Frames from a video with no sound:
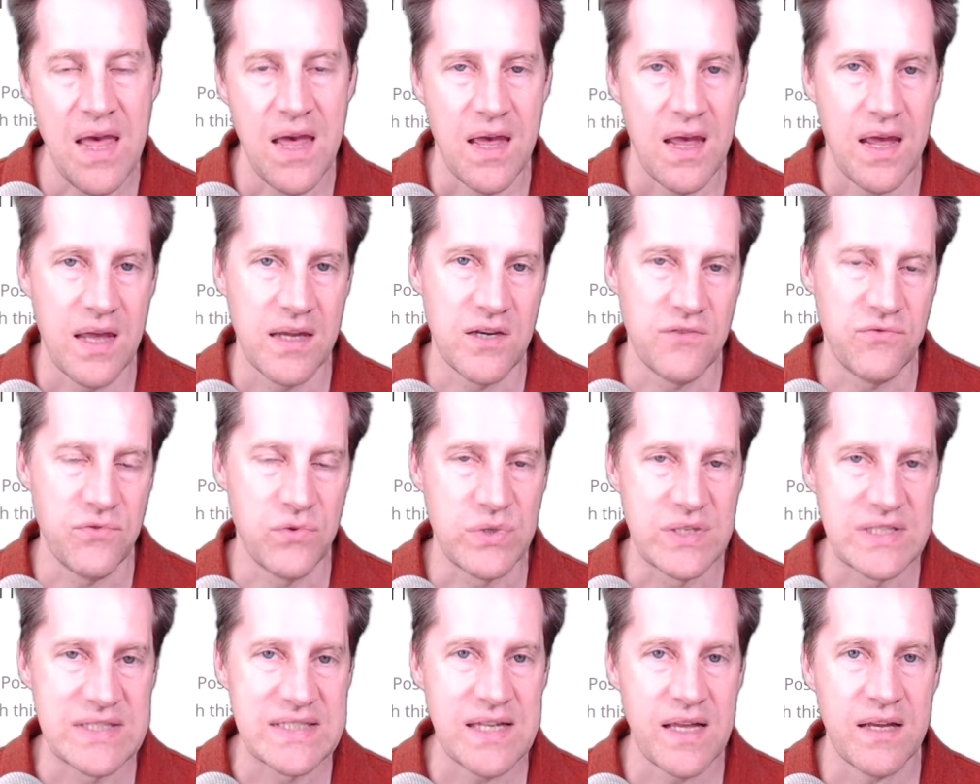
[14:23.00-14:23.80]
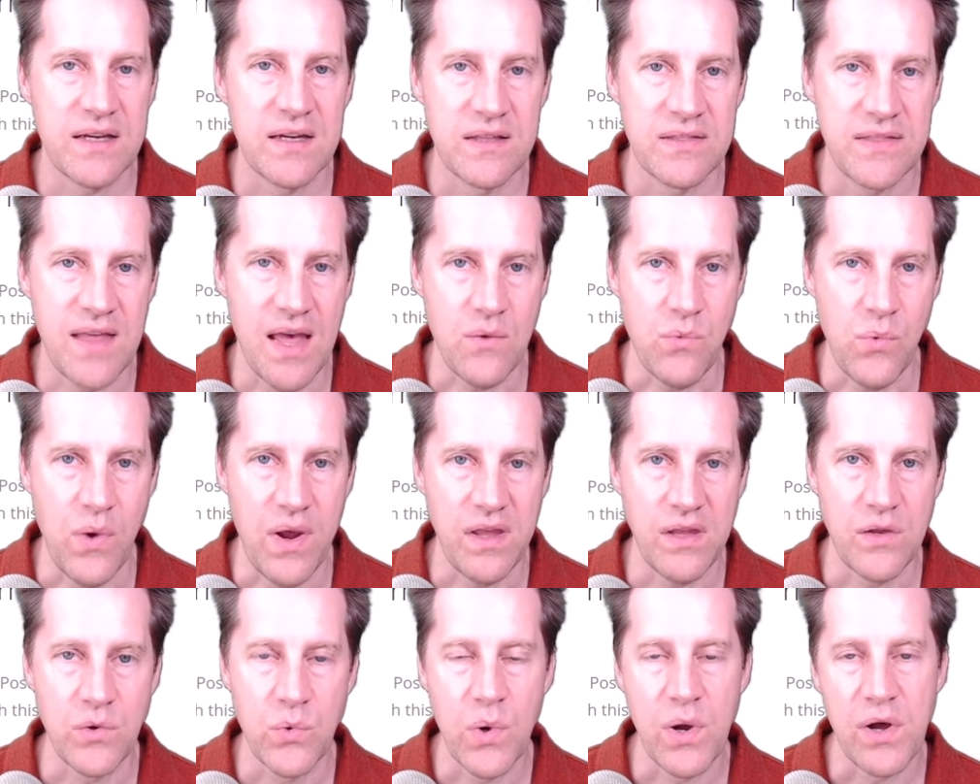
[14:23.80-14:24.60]
And if you design it that way,
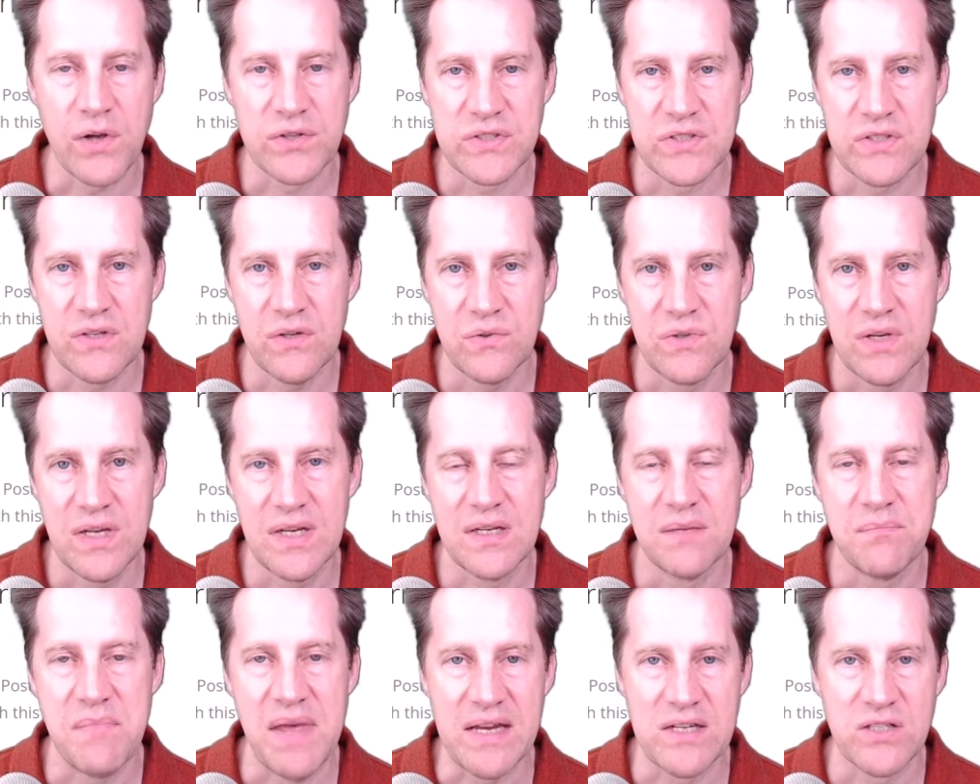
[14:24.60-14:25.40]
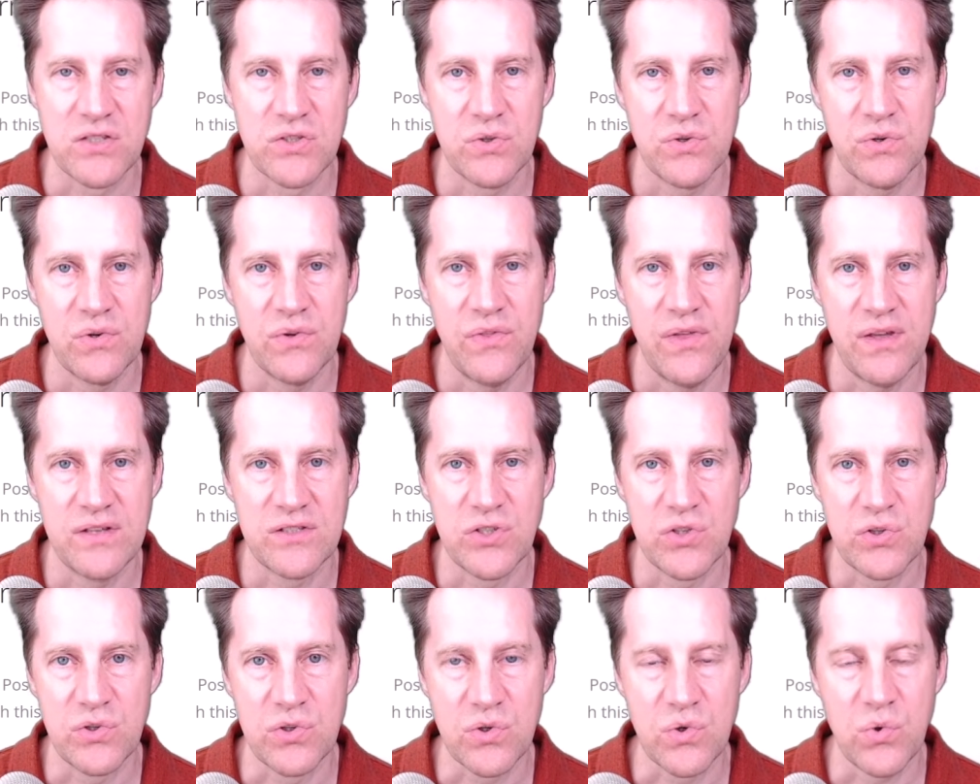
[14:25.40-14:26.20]
you also need to make sure
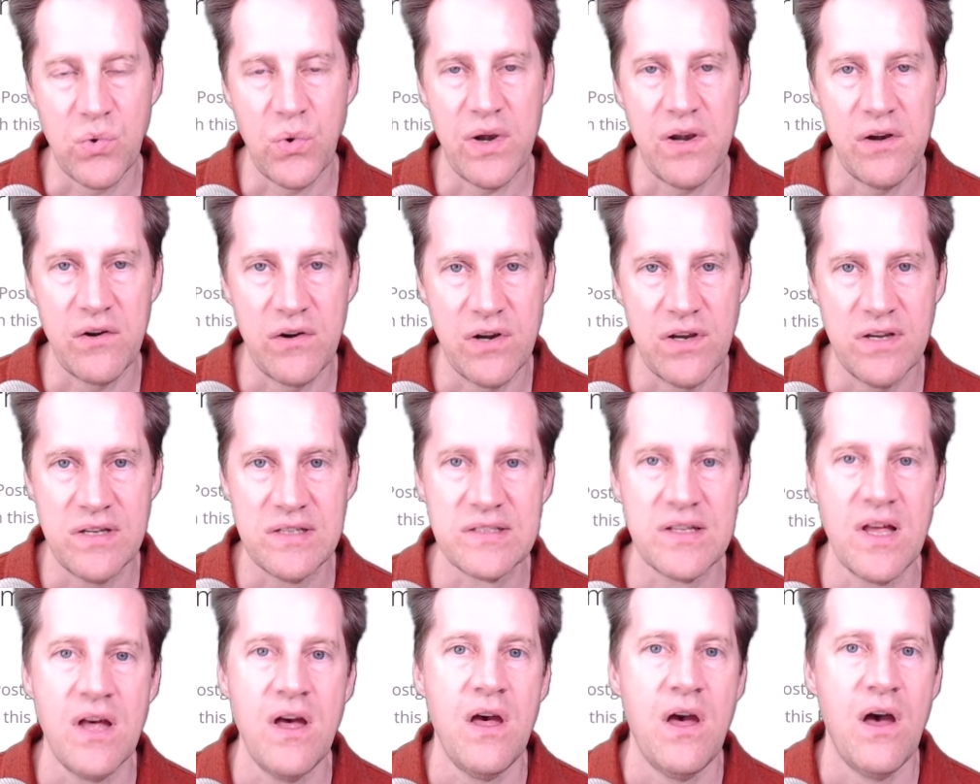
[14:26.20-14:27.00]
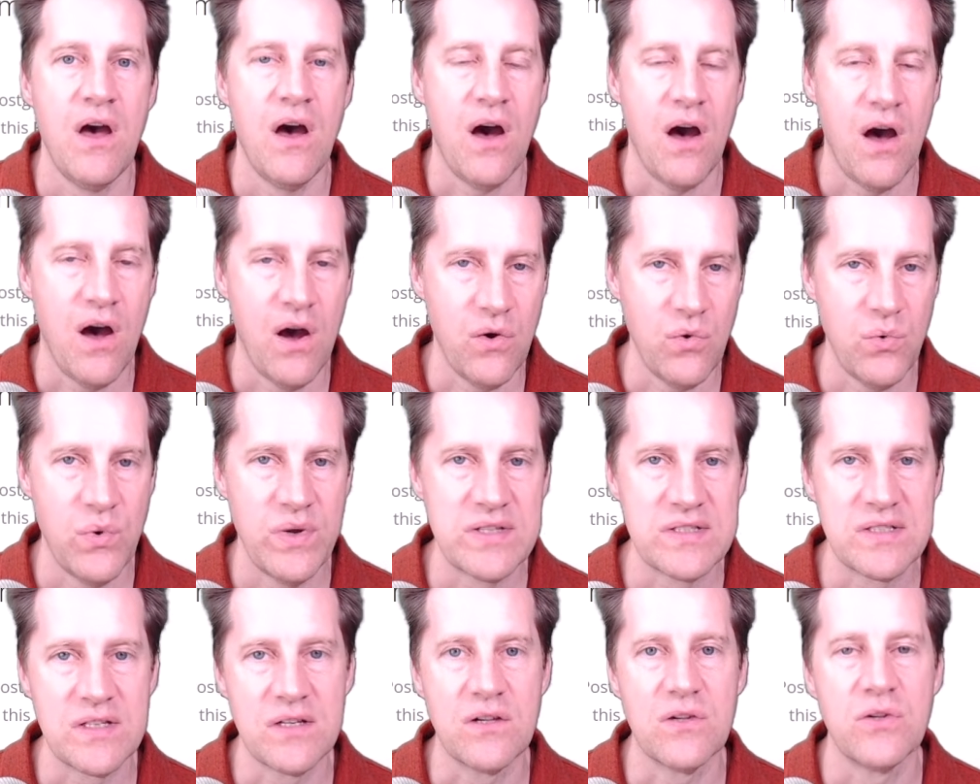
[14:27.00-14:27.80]
that your queries
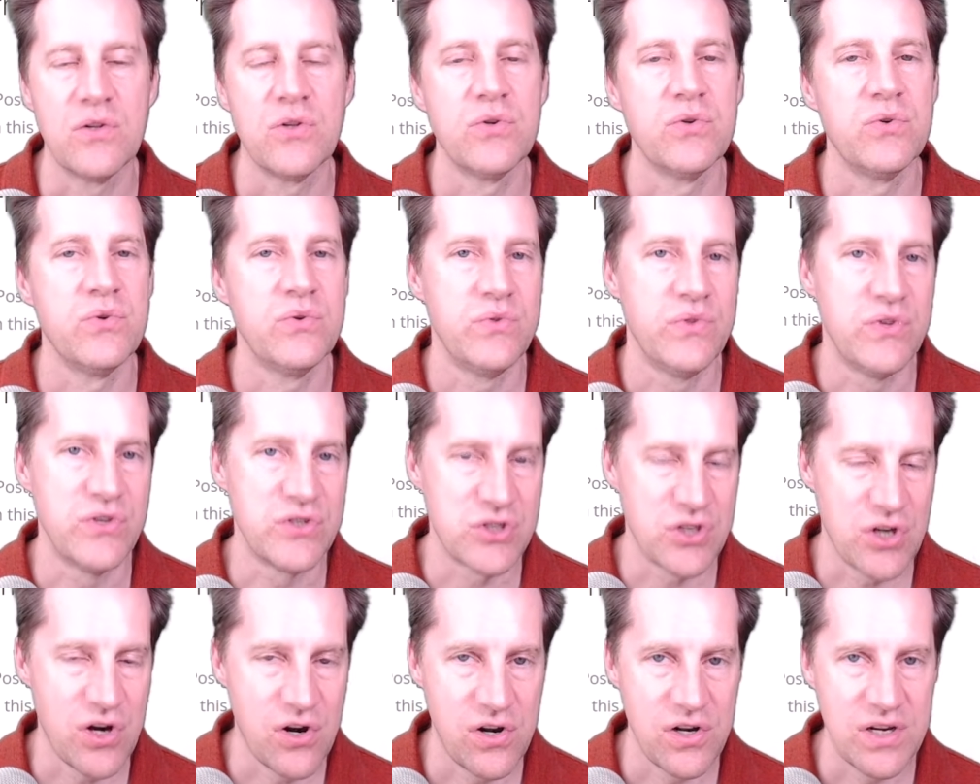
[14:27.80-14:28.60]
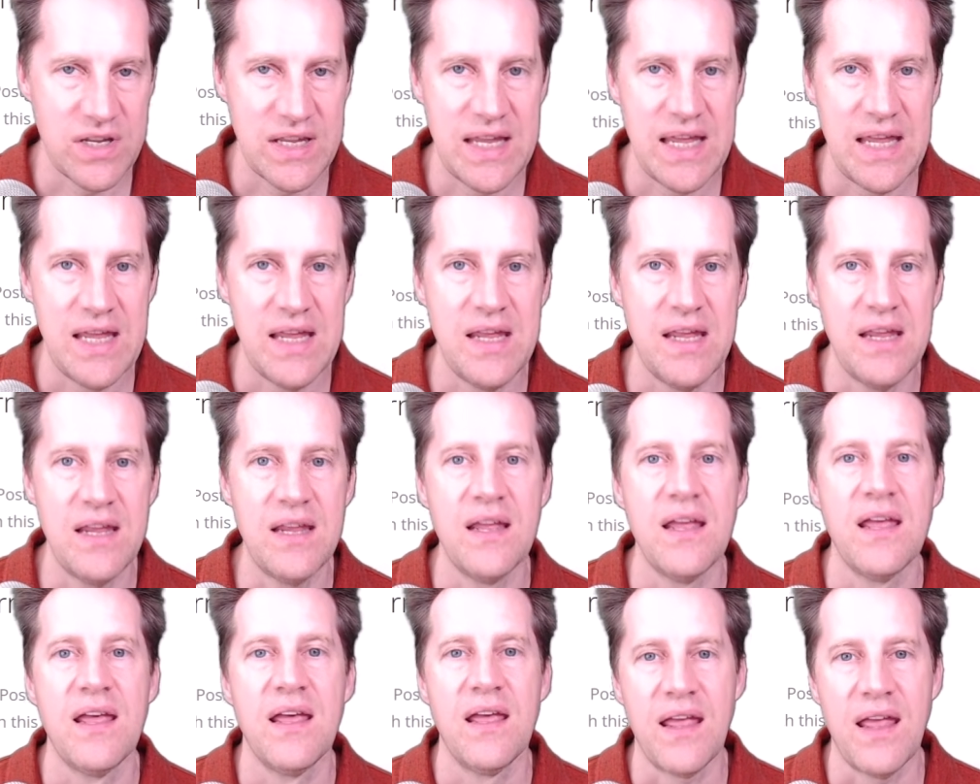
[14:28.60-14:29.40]
always include the shard
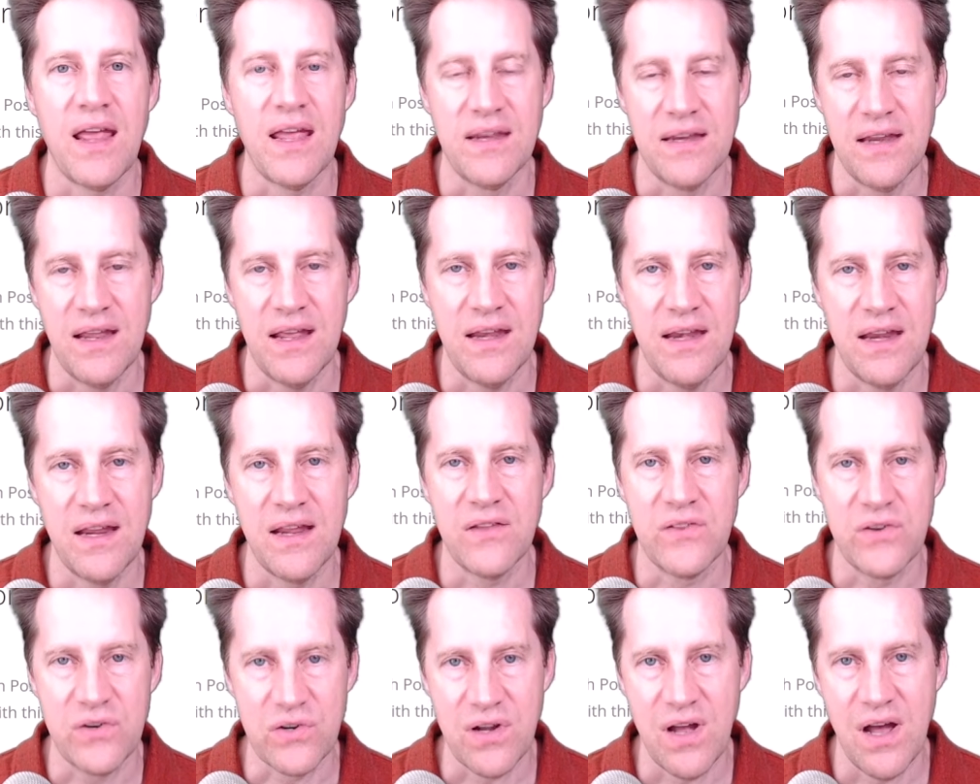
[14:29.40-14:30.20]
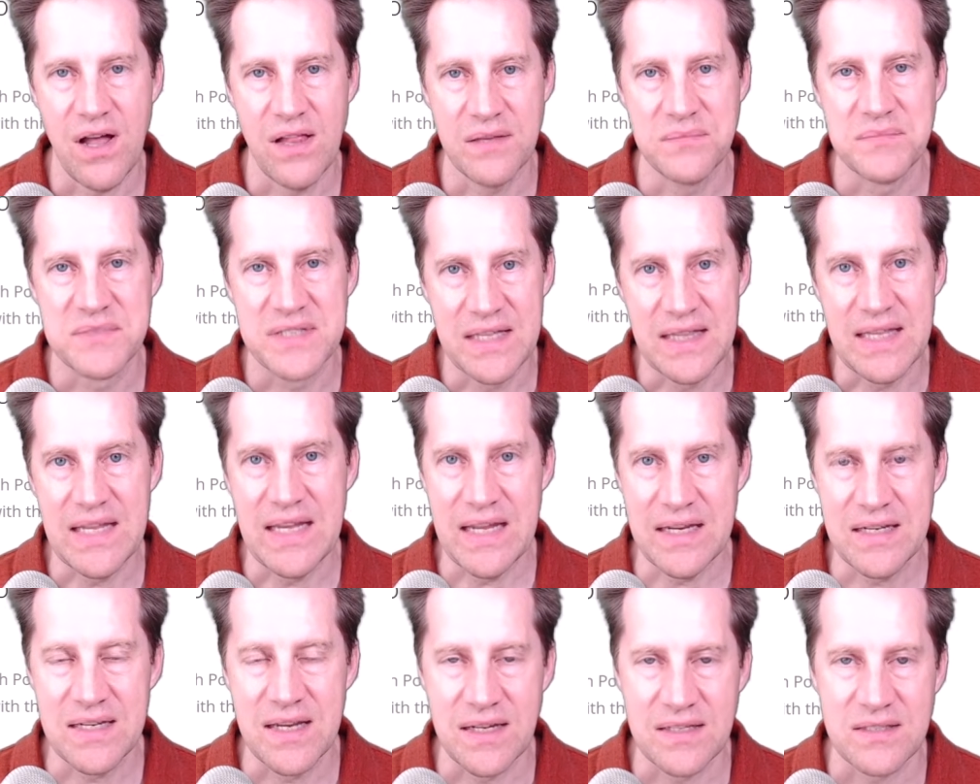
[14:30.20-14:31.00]
key and any other columns in the
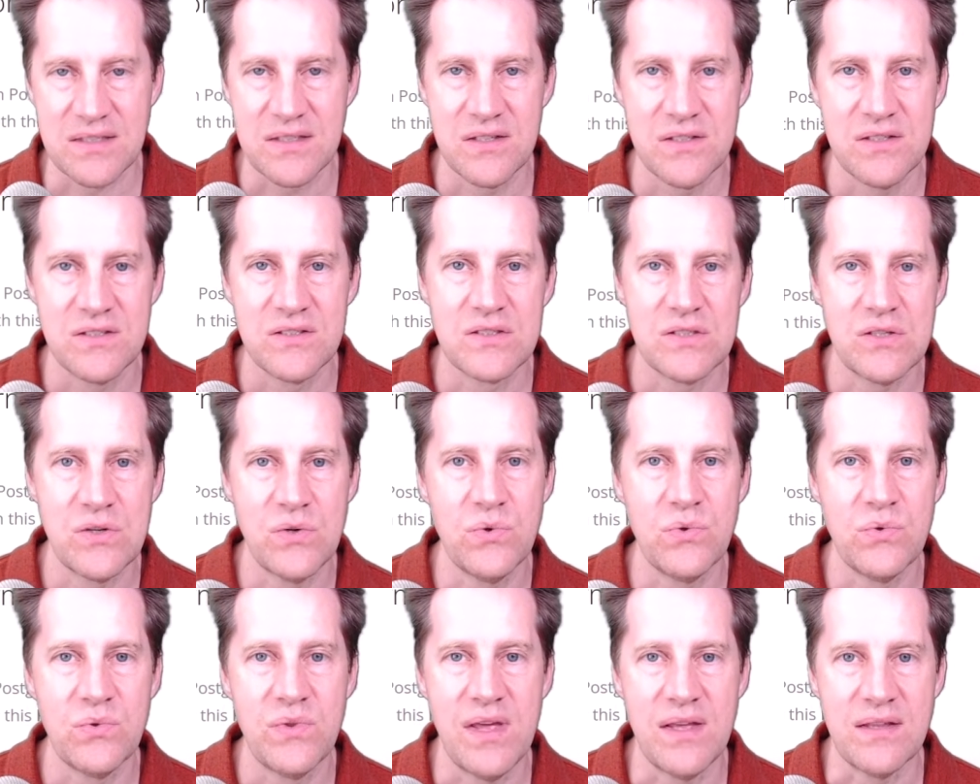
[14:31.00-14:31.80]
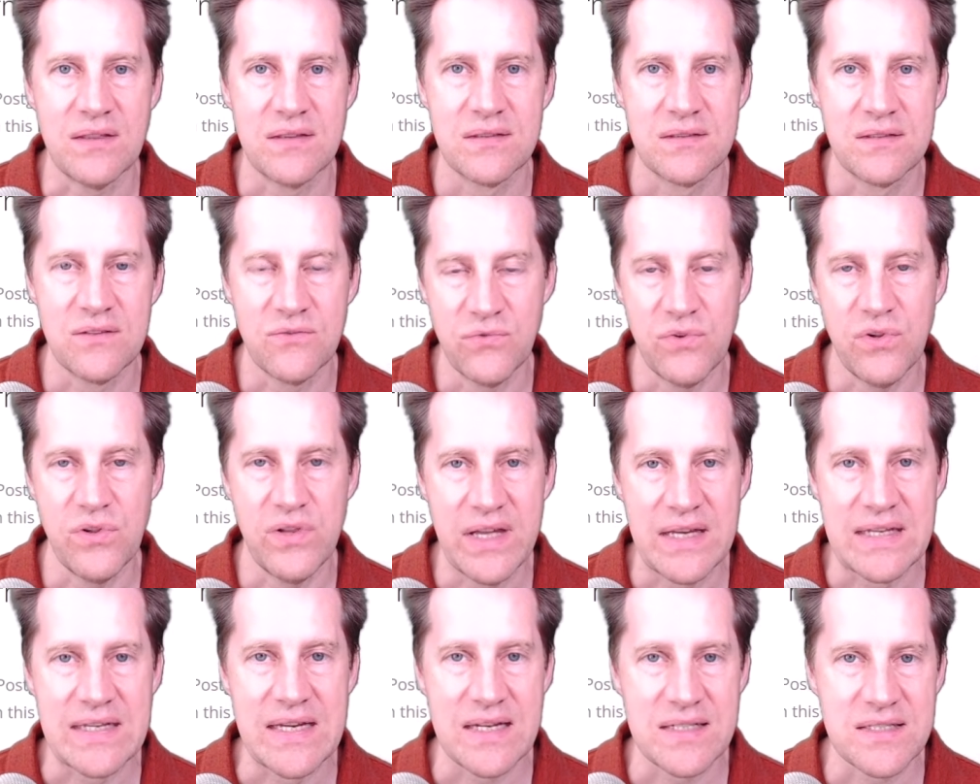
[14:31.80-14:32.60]
indexes so that the full
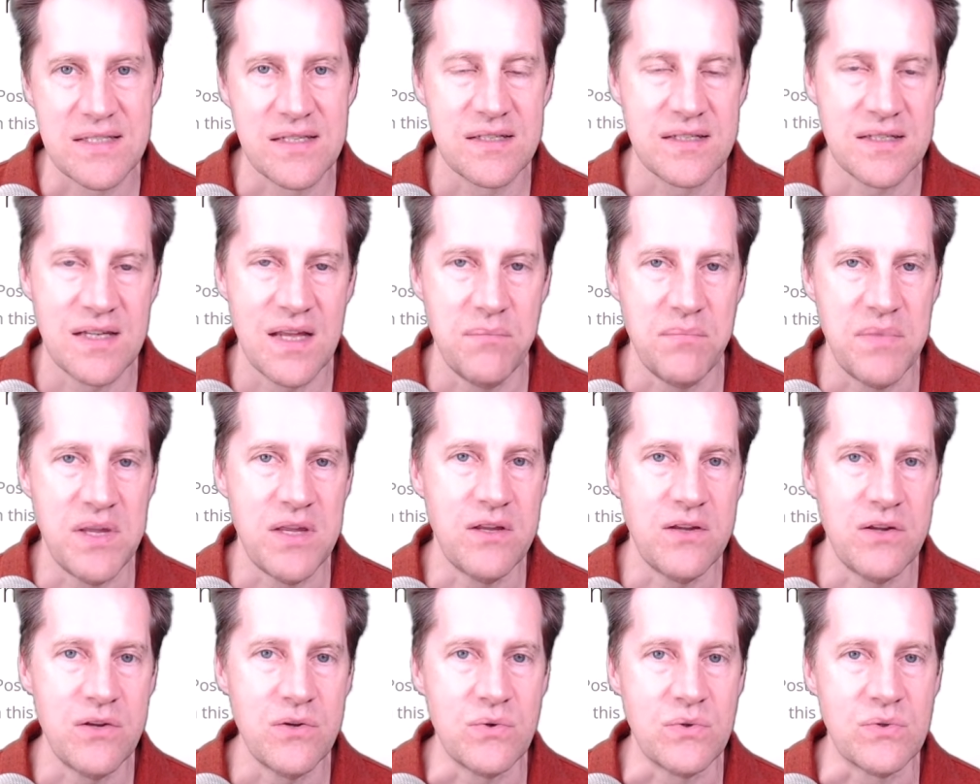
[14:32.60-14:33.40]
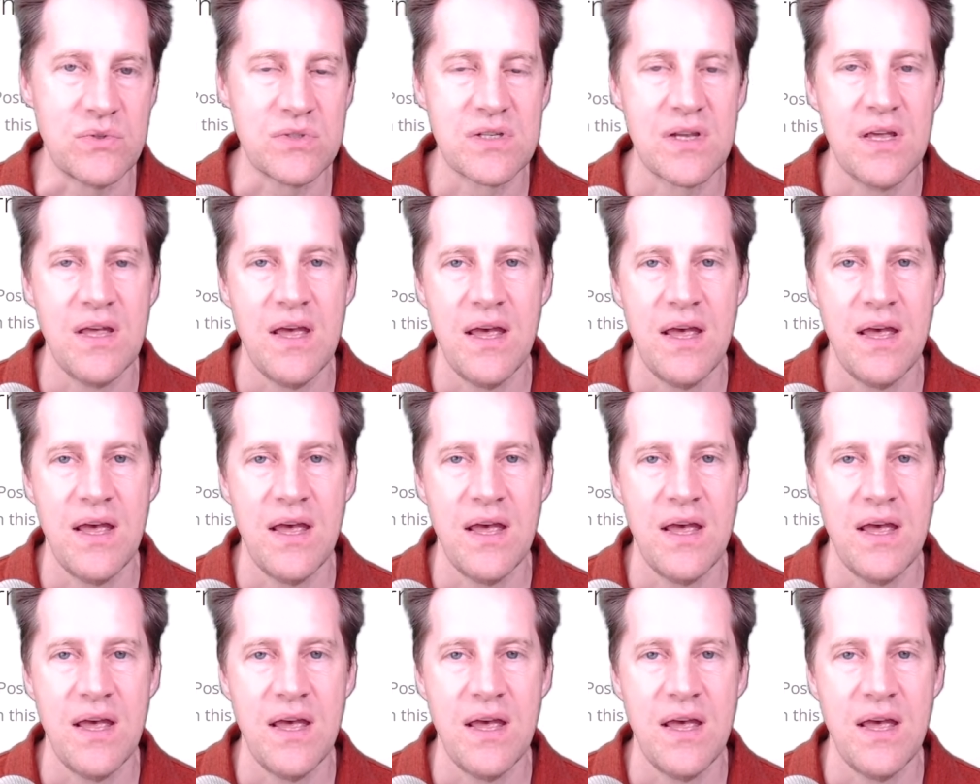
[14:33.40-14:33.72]
indexes can be used.